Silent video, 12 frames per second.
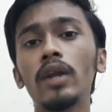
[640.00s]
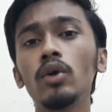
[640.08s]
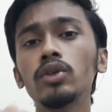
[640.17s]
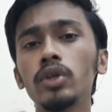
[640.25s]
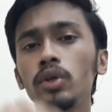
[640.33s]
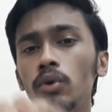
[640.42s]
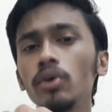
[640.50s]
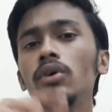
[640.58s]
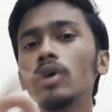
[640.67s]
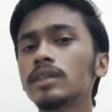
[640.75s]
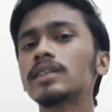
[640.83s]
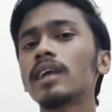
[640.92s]
also you
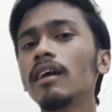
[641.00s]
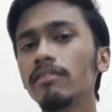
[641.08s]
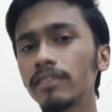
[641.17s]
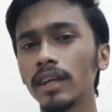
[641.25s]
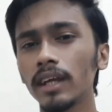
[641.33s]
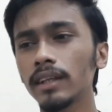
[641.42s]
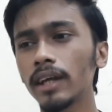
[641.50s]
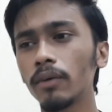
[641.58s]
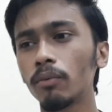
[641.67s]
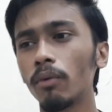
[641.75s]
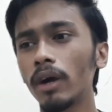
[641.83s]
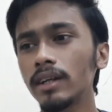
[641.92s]
yourself think that
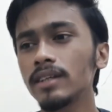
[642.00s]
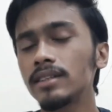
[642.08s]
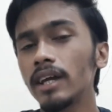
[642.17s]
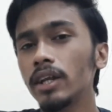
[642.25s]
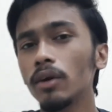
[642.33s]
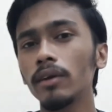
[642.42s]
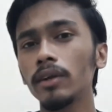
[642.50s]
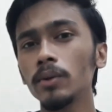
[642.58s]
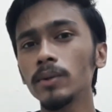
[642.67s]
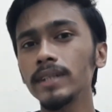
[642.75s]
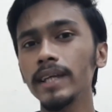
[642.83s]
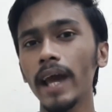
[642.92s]
what is that you are
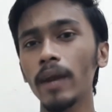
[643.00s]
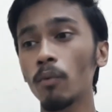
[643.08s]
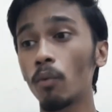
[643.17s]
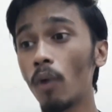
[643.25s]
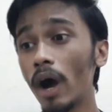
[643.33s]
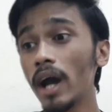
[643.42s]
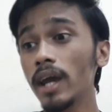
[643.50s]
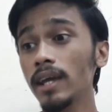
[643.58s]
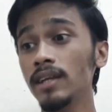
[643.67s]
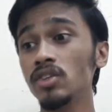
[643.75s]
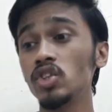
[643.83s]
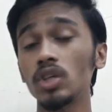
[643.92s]
using and why
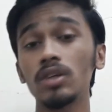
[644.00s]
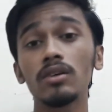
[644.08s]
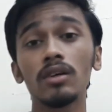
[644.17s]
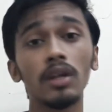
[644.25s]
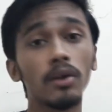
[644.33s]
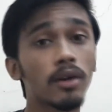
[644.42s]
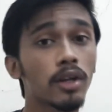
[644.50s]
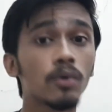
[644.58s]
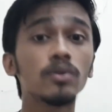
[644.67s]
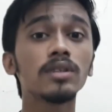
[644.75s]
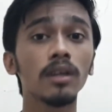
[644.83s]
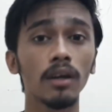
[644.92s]
in general you are
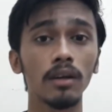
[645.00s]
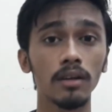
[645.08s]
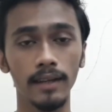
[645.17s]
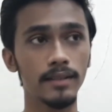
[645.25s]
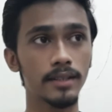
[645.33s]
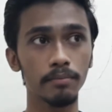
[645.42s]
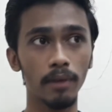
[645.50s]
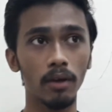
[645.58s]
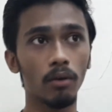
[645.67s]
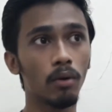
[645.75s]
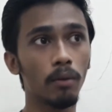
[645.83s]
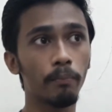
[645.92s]
using it. That's my
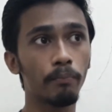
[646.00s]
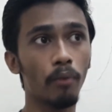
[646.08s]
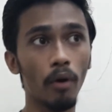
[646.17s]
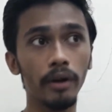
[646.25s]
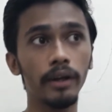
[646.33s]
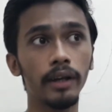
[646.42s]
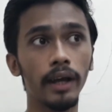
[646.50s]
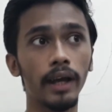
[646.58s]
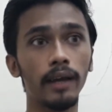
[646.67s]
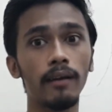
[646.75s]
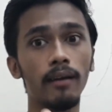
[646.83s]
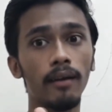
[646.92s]
whole point
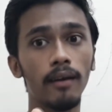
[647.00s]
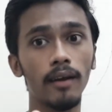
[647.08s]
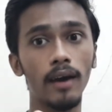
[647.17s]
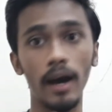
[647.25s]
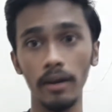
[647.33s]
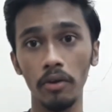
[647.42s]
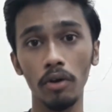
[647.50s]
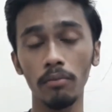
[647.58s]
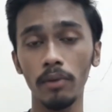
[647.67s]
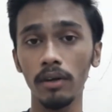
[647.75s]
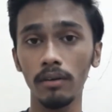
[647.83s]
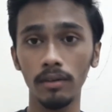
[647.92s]
and
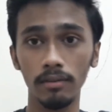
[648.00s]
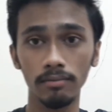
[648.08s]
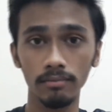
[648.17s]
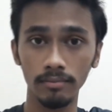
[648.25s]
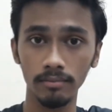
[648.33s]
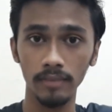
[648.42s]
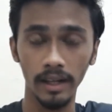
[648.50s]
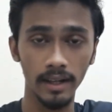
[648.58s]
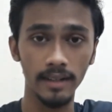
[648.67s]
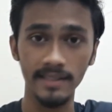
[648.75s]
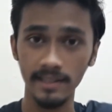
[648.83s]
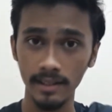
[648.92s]
argument that
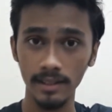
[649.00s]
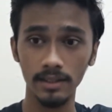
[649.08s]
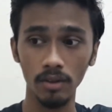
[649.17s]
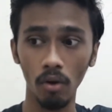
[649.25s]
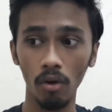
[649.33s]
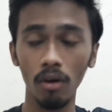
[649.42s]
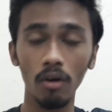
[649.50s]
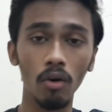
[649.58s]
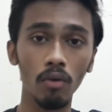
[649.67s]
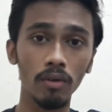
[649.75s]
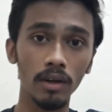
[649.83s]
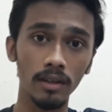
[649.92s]
I discuss all
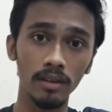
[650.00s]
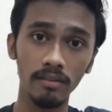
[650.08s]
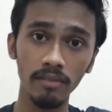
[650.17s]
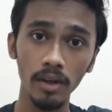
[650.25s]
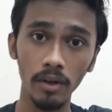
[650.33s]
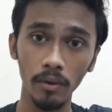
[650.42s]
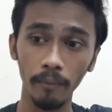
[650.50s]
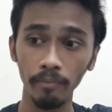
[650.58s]
over in the video.